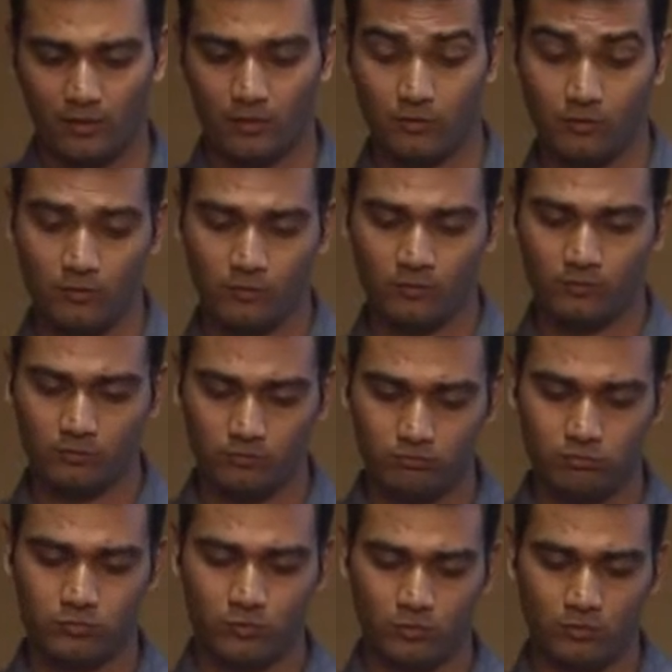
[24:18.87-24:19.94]
or
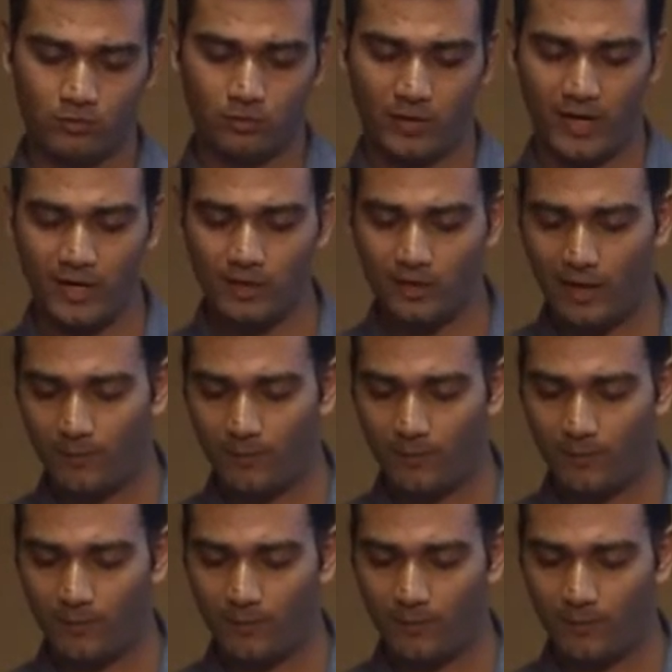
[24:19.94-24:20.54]
to write